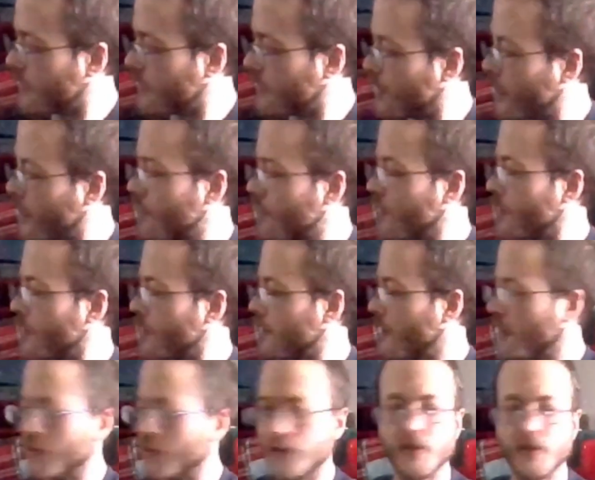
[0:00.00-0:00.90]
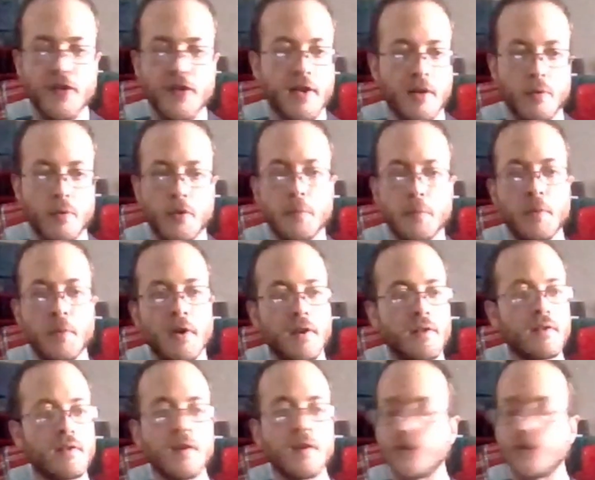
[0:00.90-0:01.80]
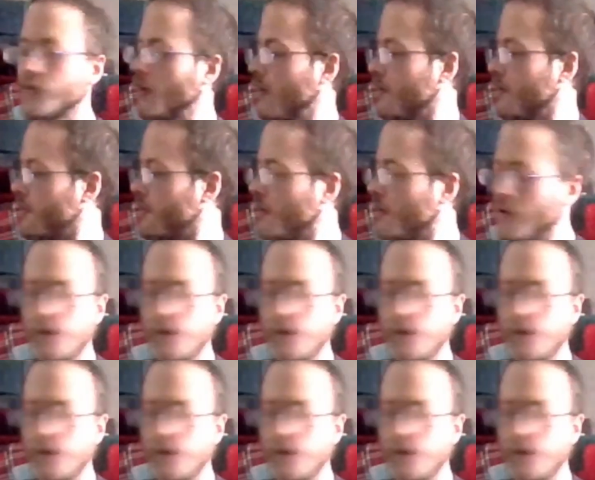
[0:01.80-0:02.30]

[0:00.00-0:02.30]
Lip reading: I thought I had a second one, but I guess not.